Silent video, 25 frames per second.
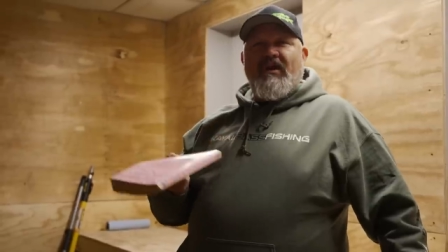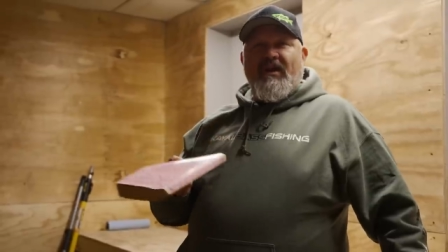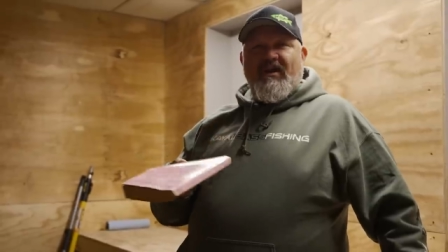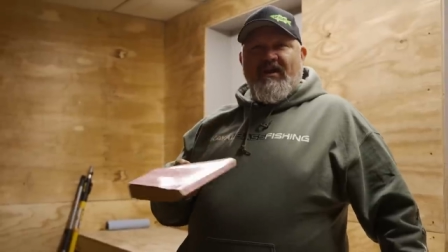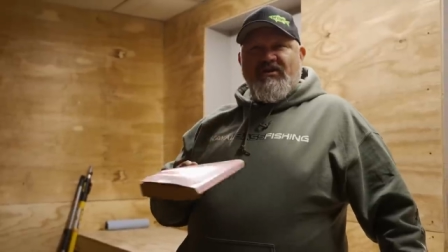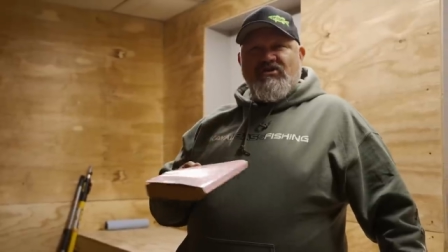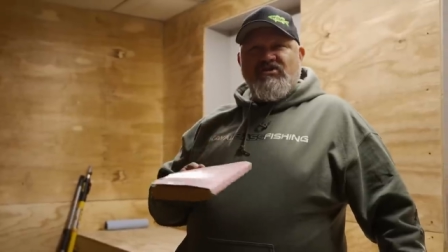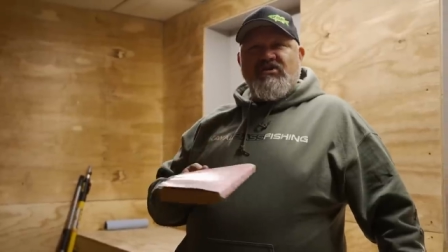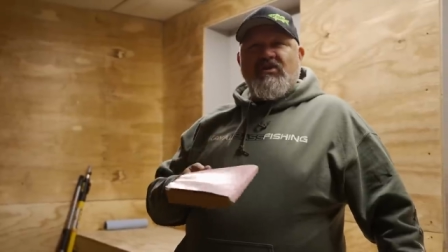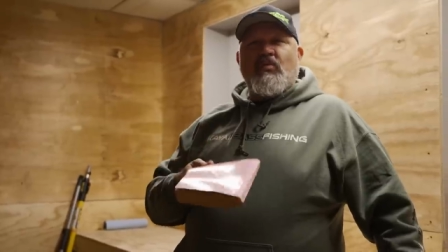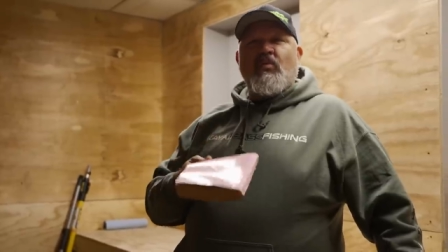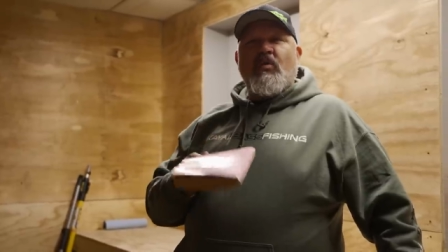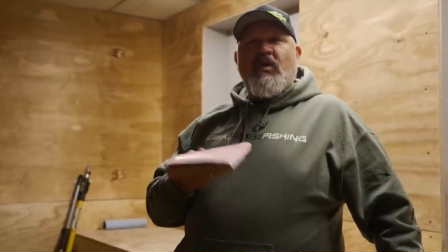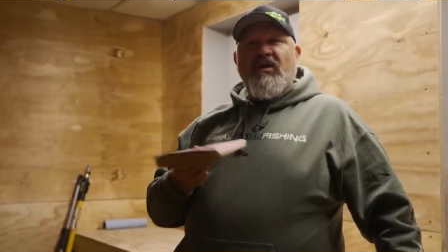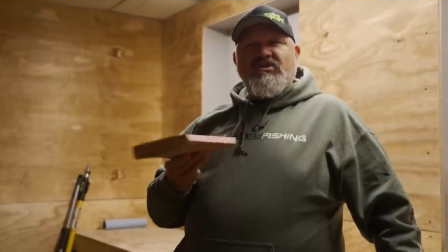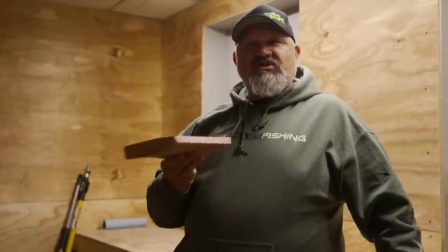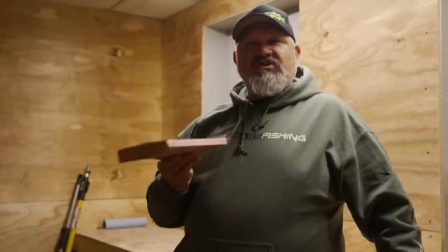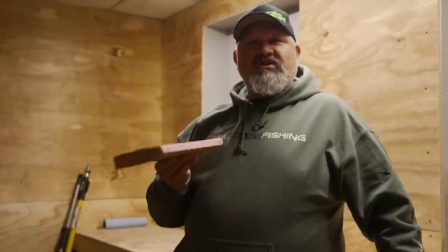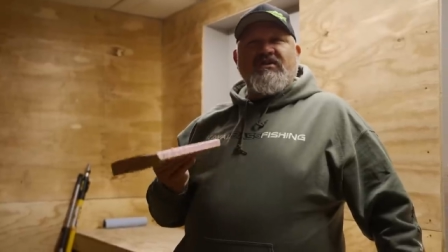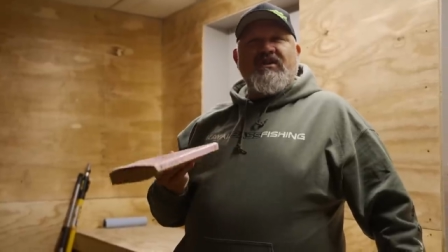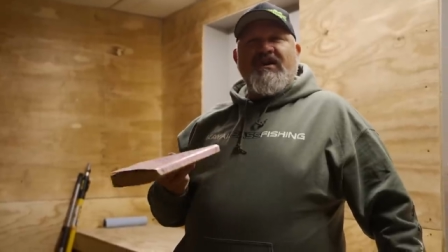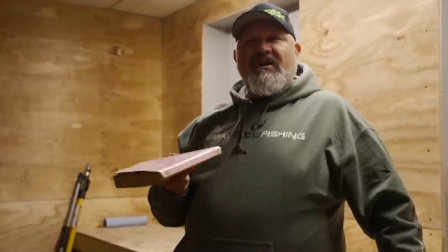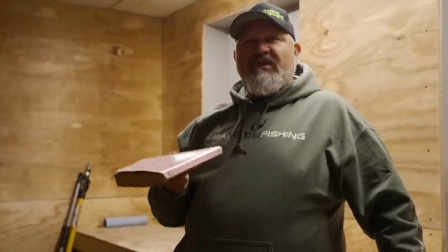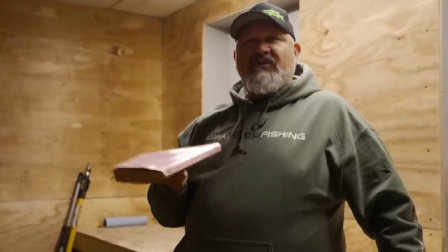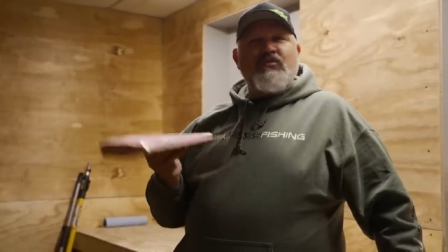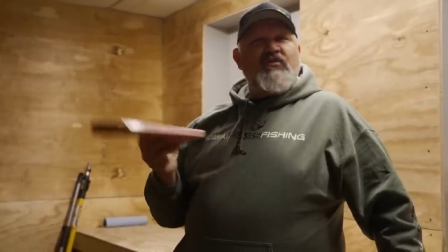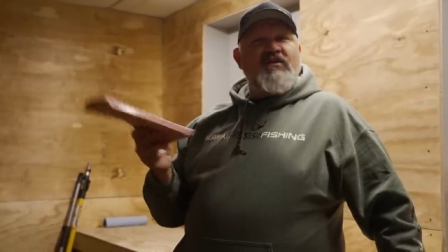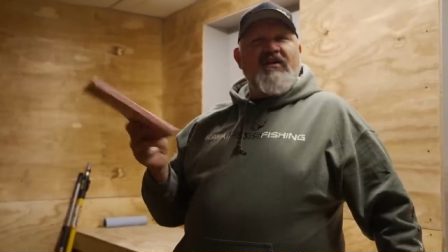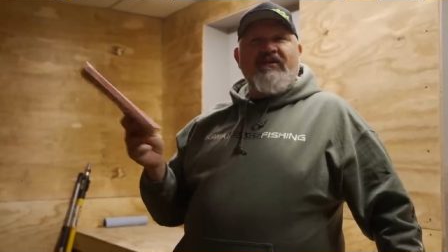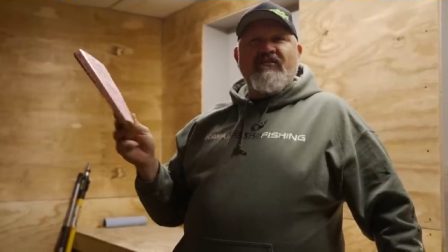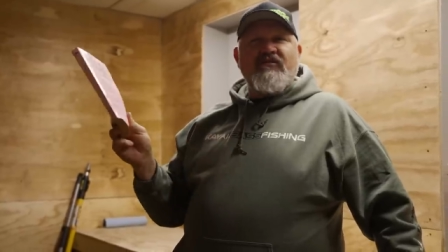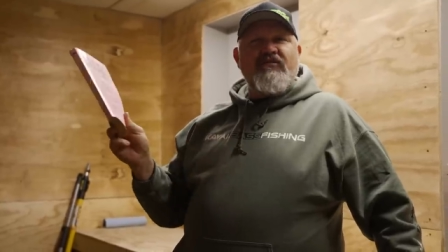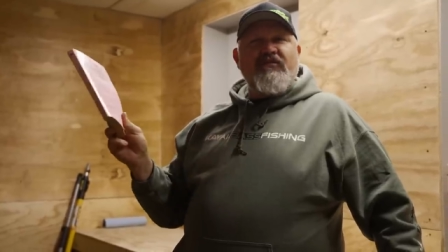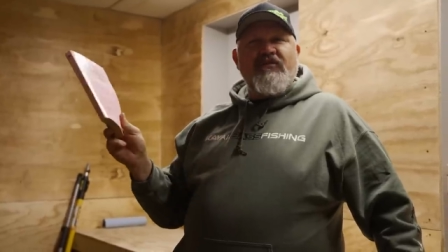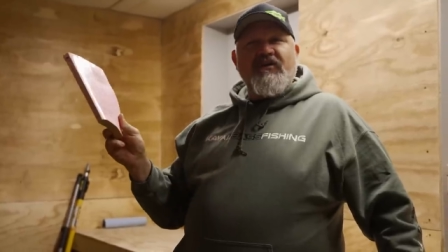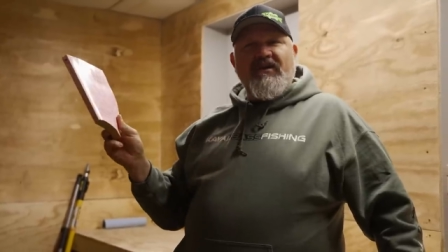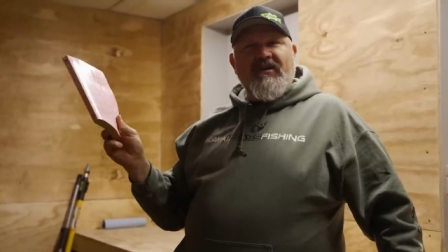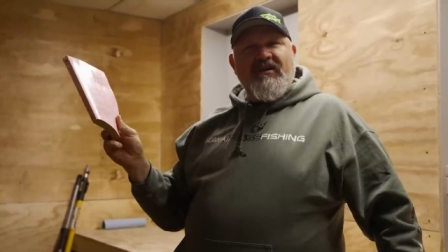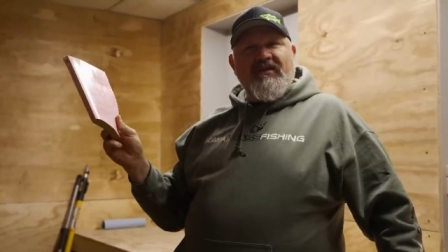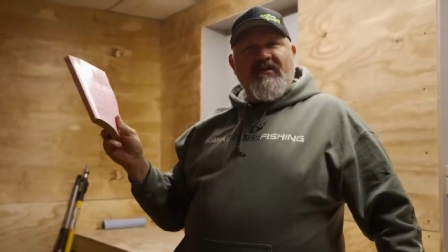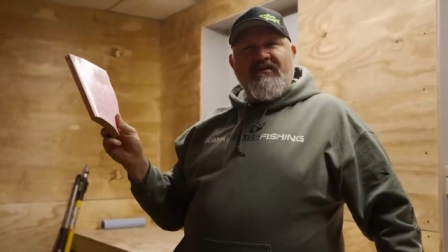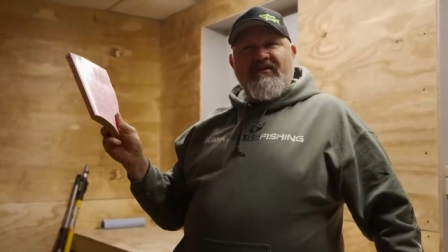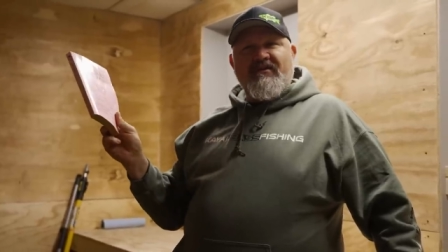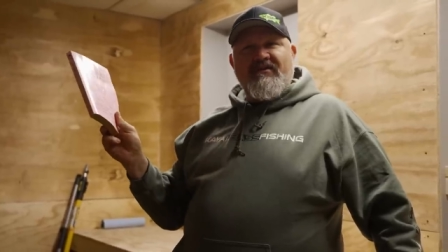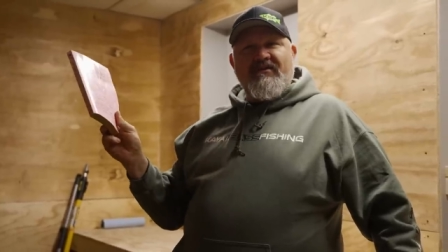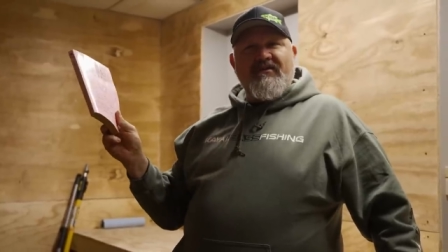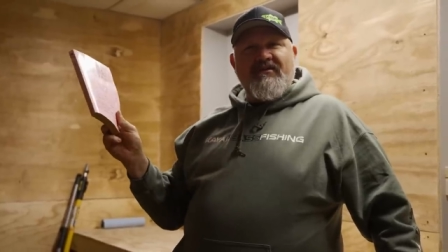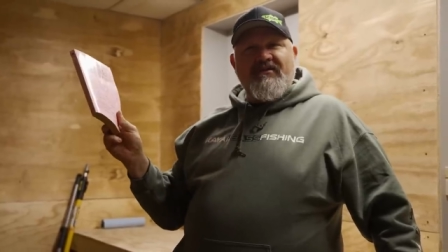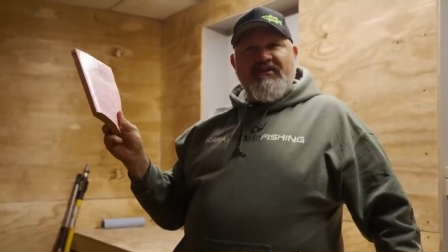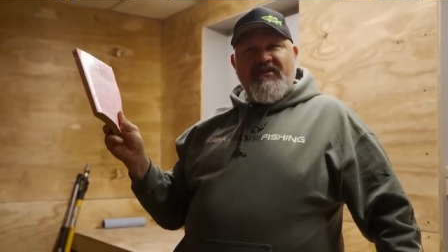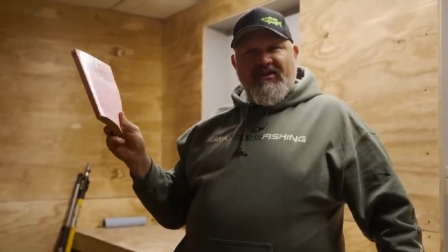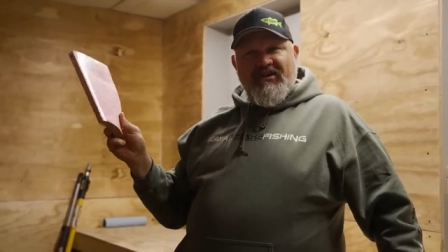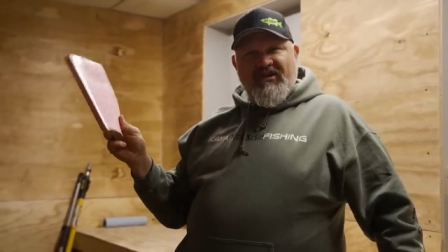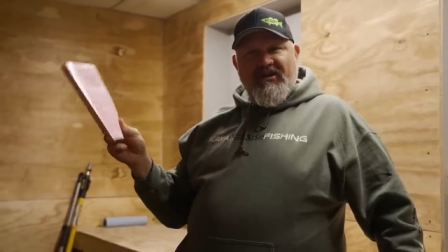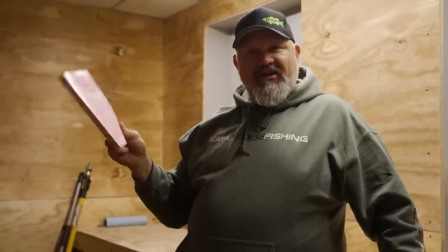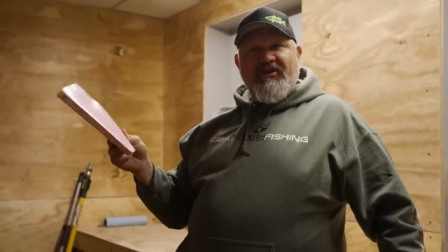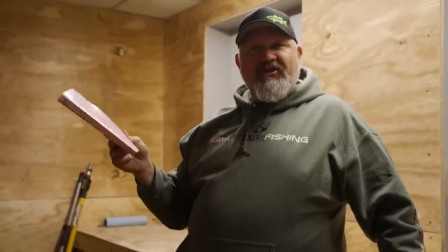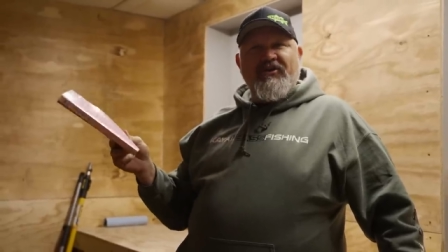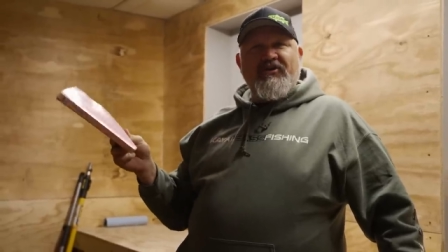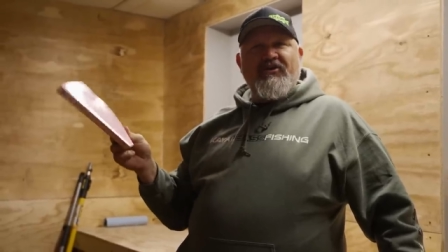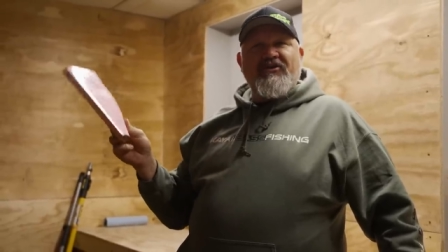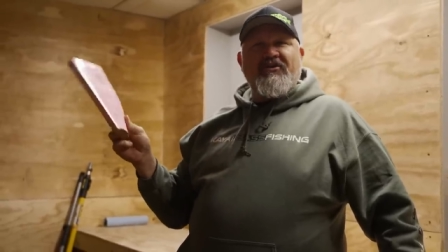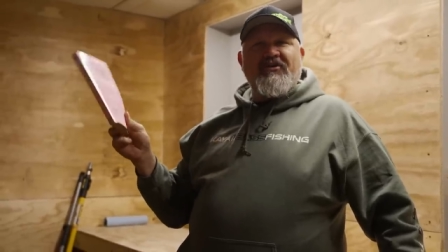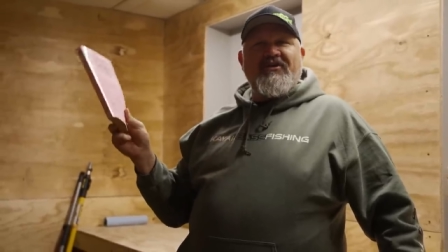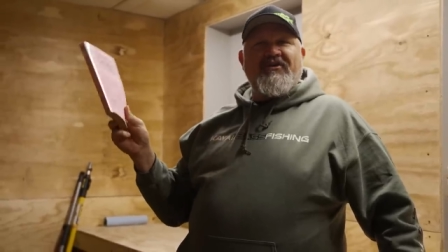age and watching that, you'll never forget the year.